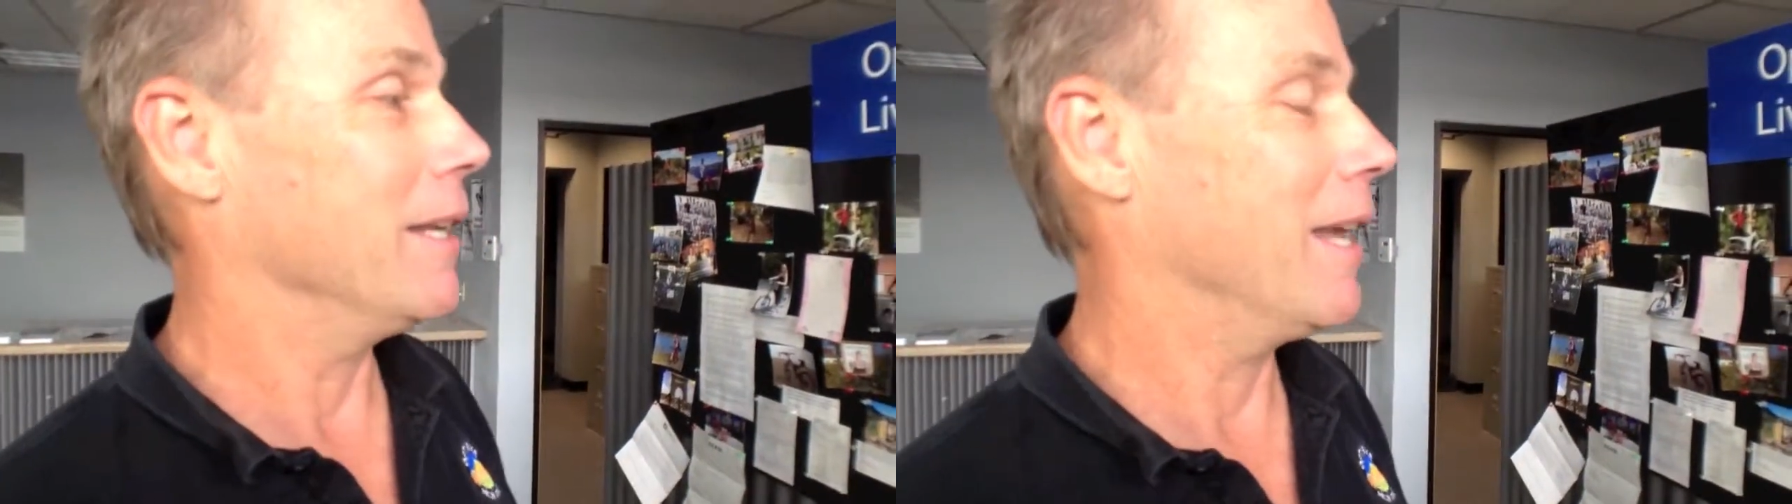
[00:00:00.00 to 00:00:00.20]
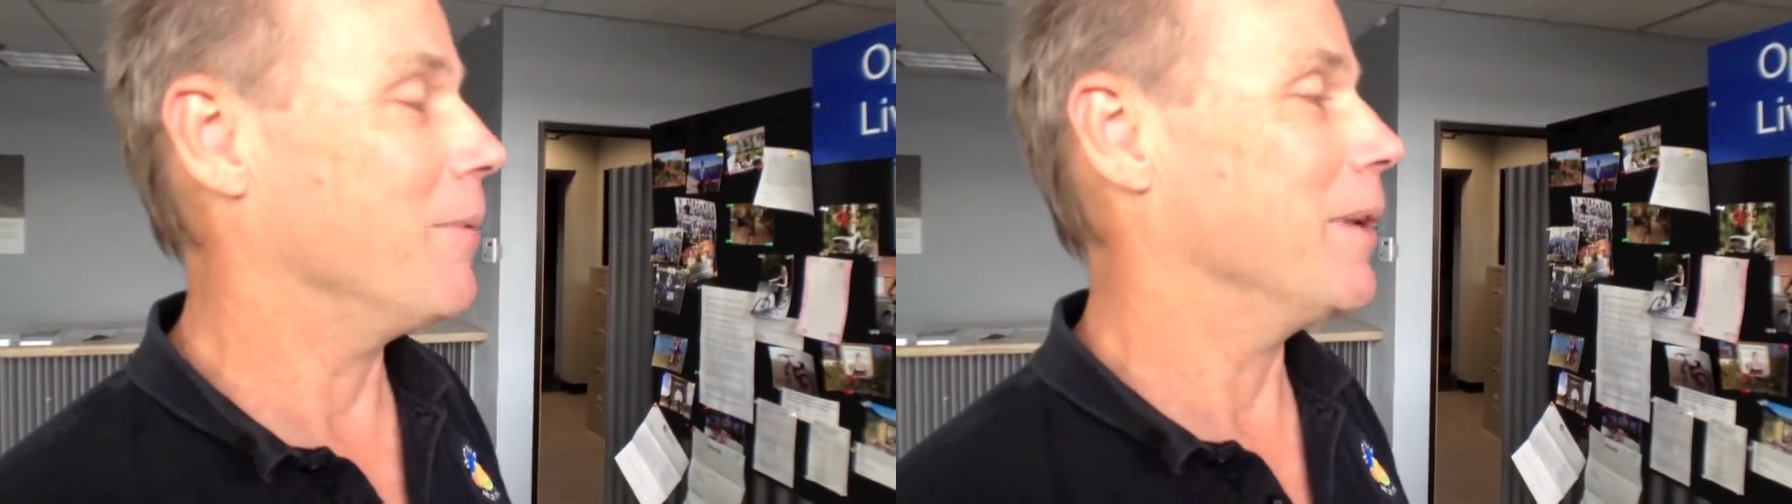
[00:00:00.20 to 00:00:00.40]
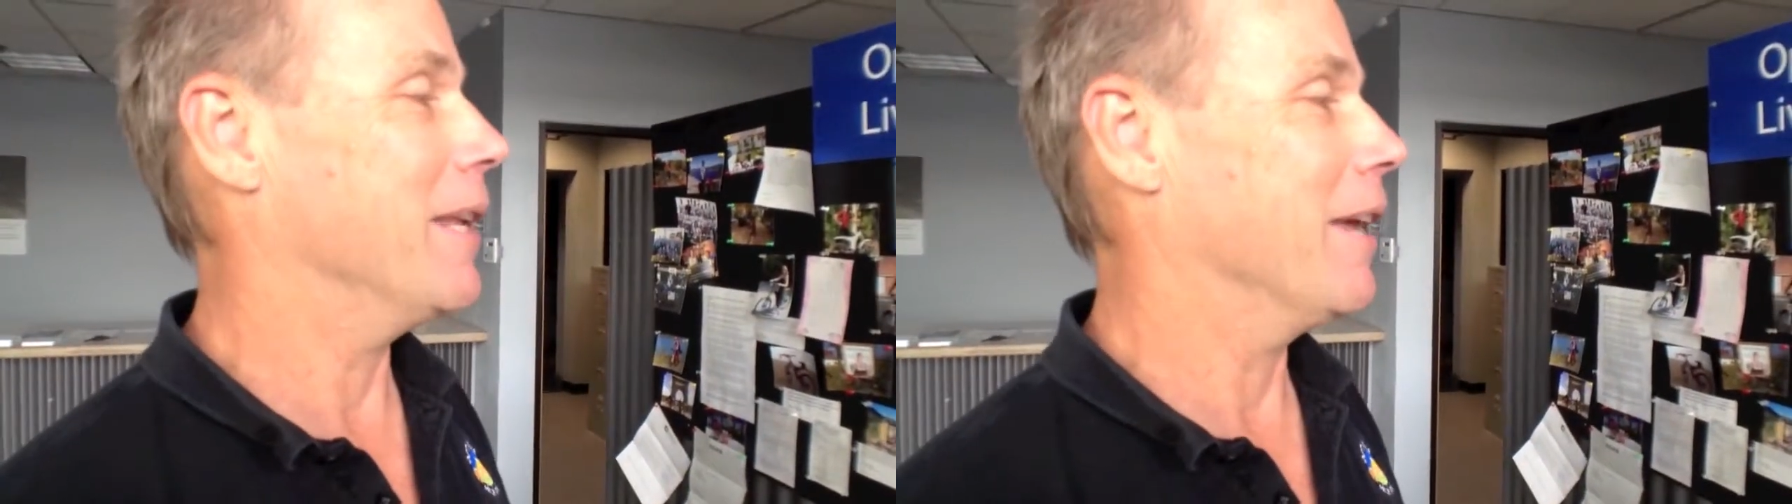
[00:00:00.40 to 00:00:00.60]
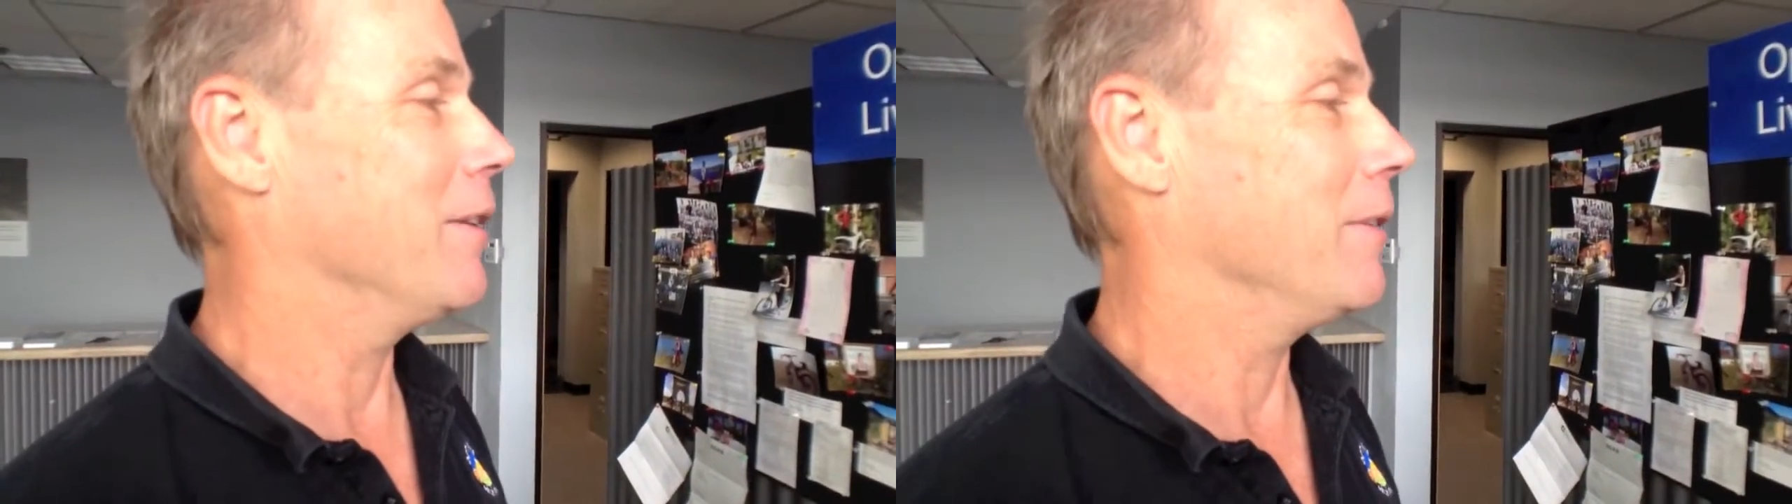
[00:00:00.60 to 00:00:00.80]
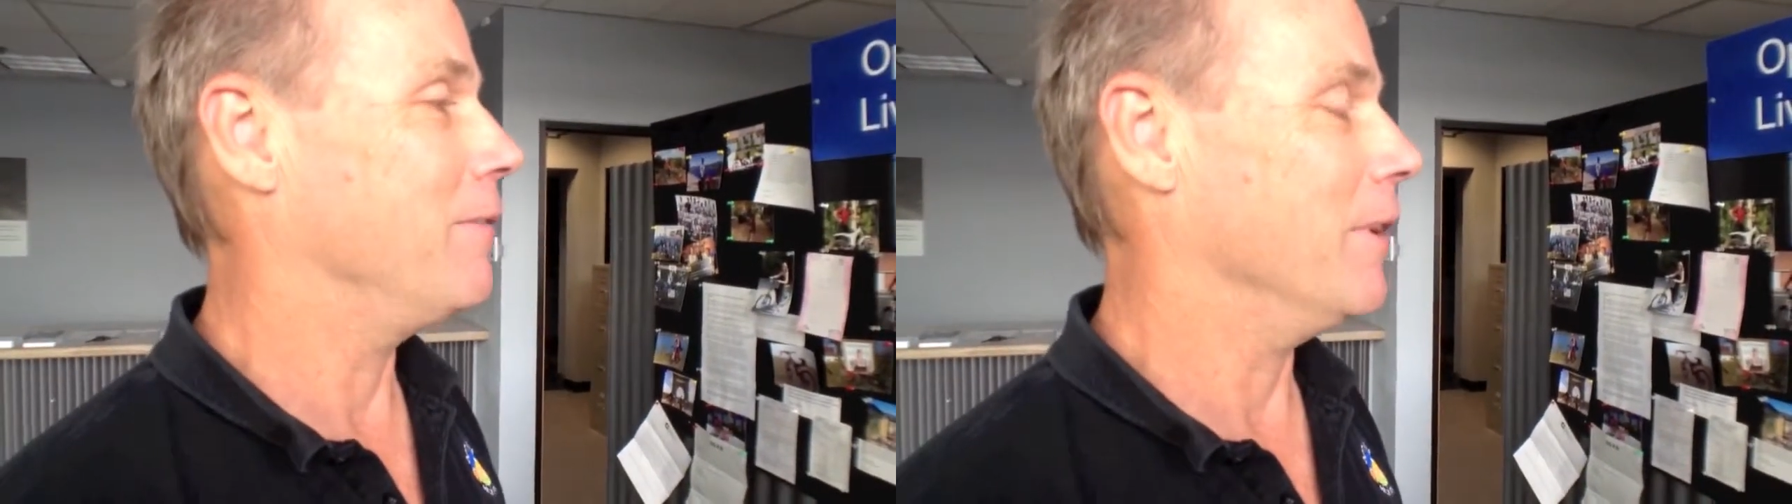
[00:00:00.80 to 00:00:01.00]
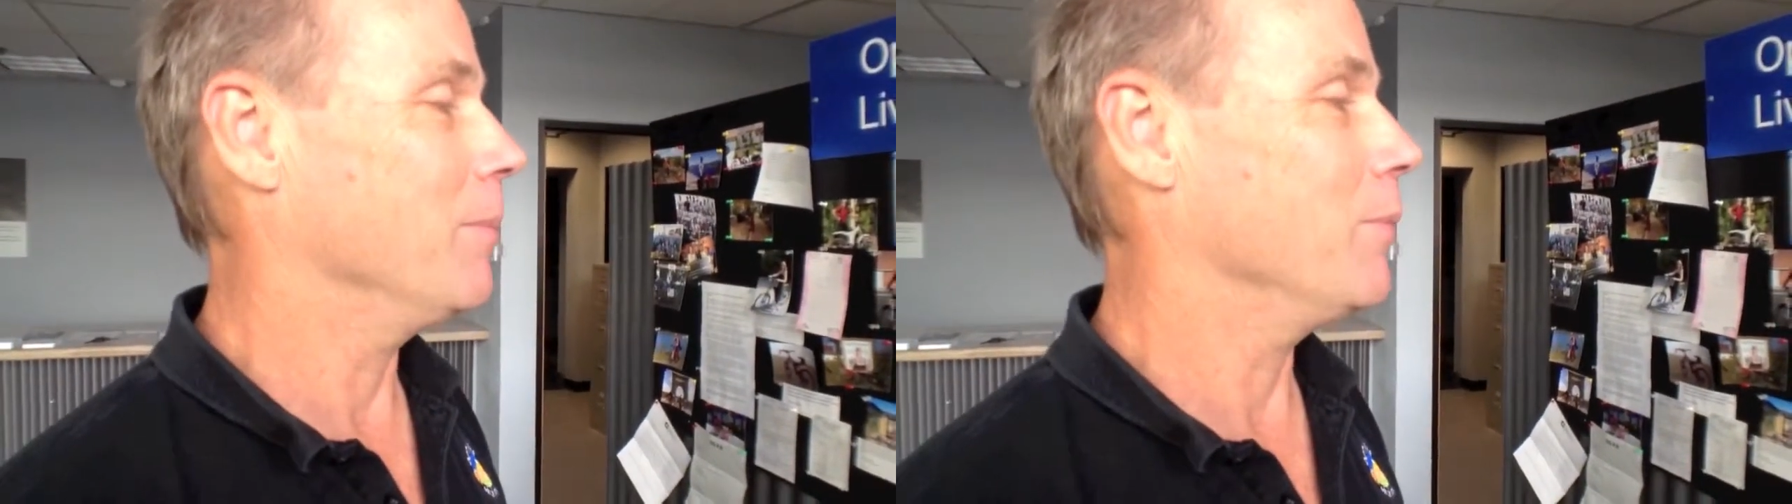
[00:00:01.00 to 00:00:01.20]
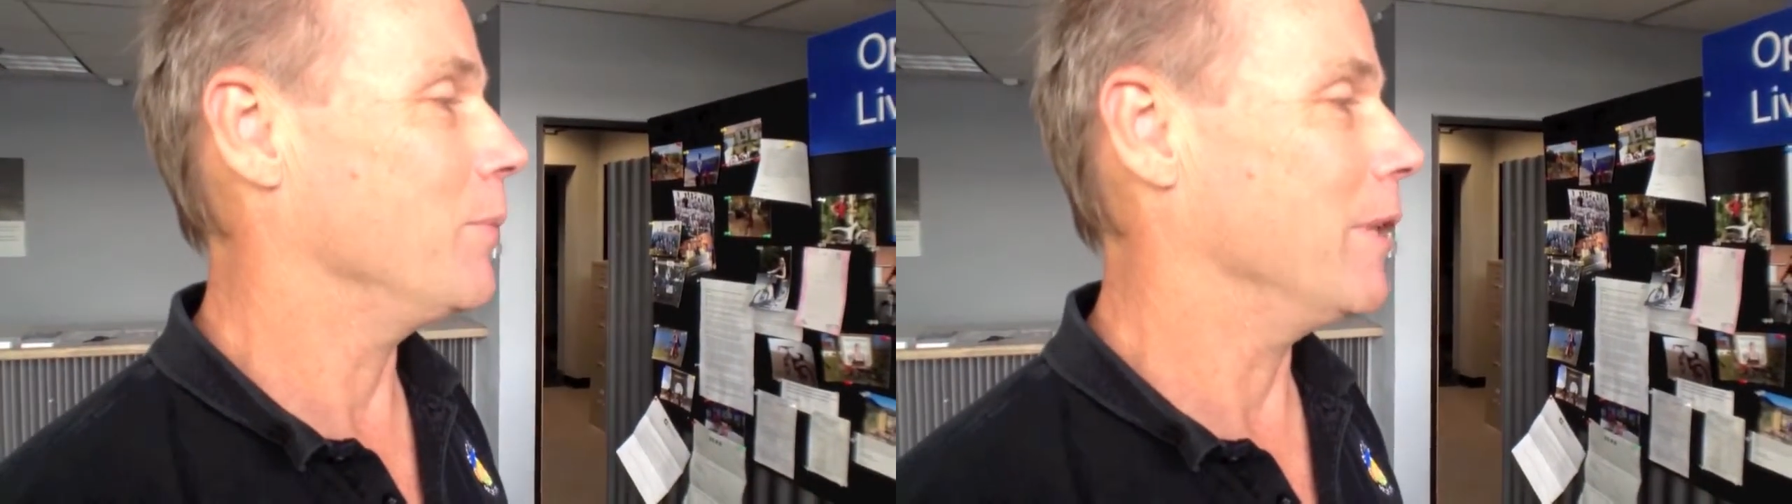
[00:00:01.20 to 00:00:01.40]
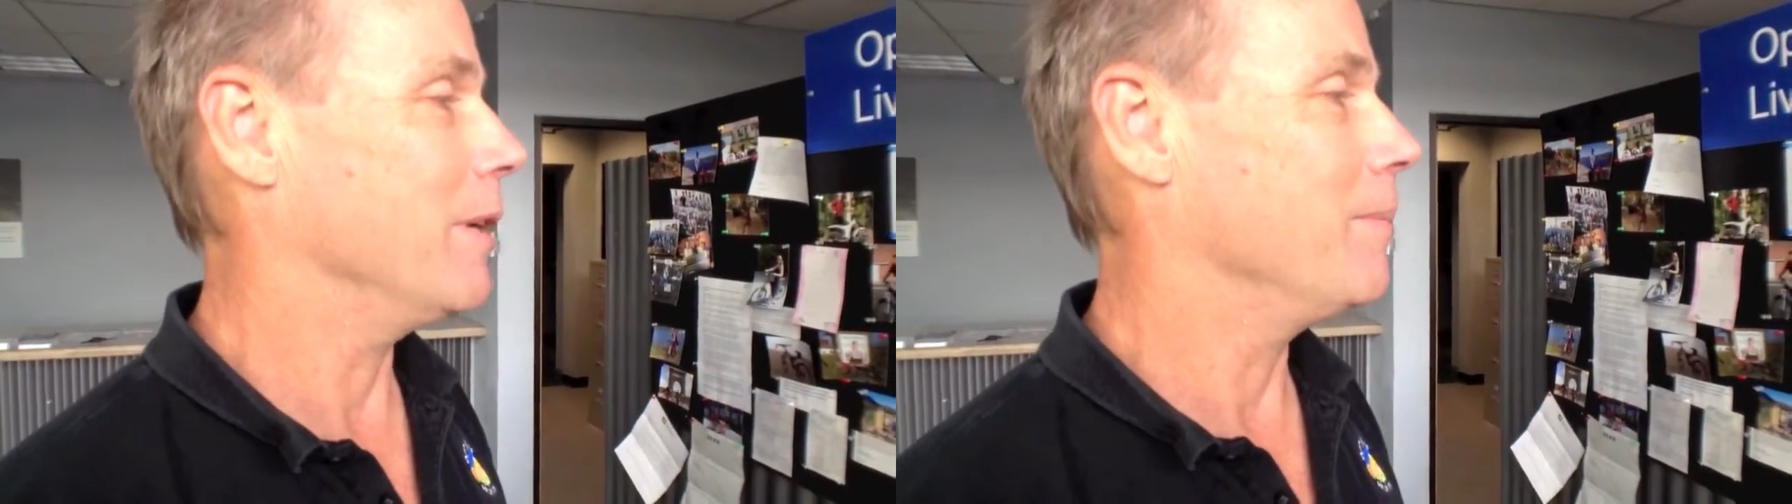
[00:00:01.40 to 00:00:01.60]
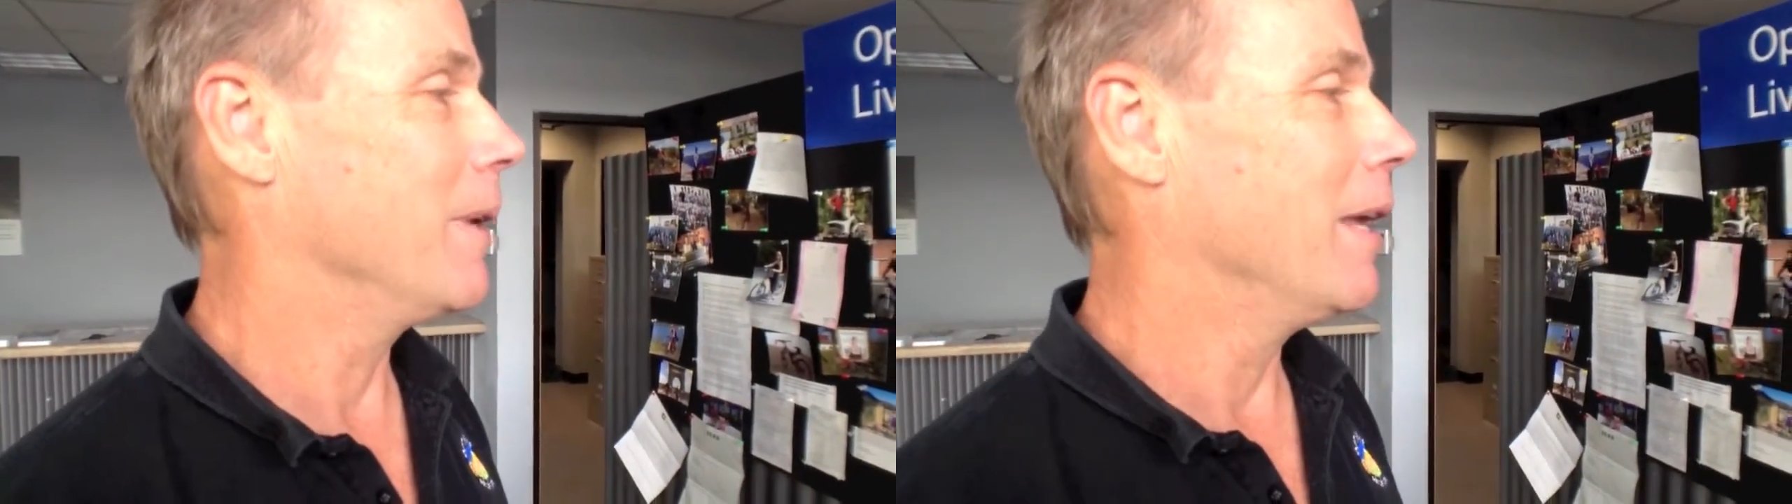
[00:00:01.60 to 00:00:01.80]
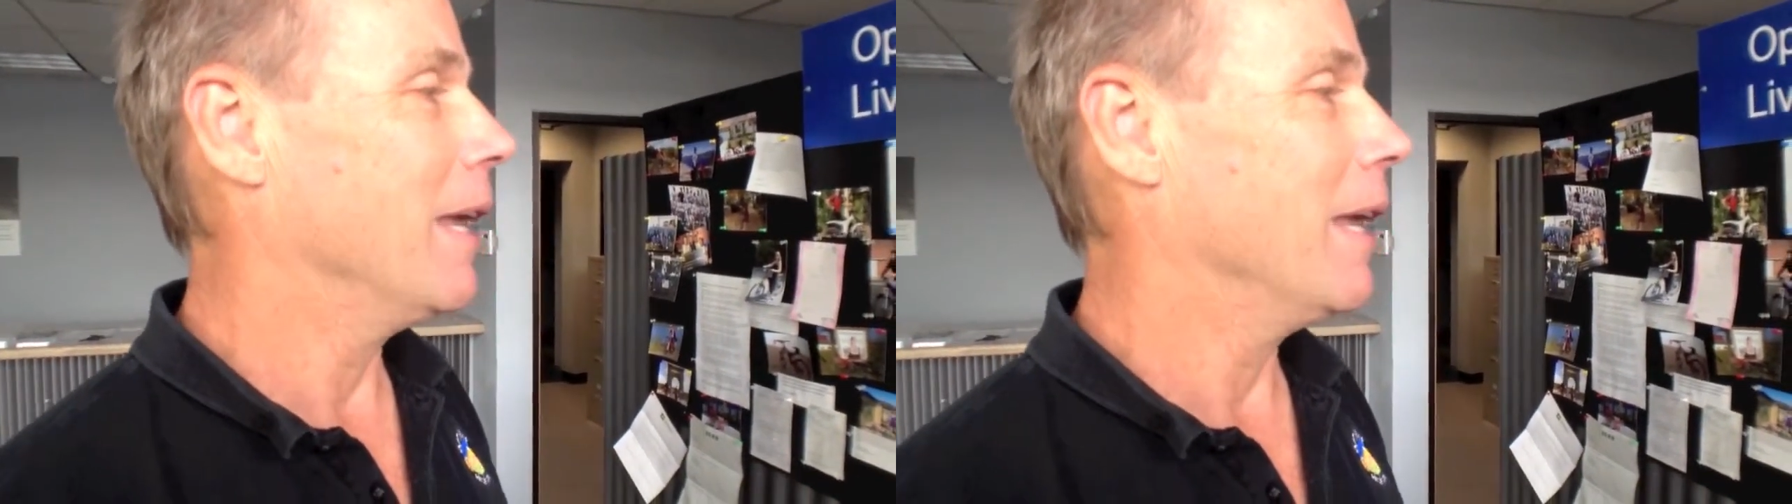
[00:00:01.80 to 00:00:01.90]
and I went down there and filmed with him,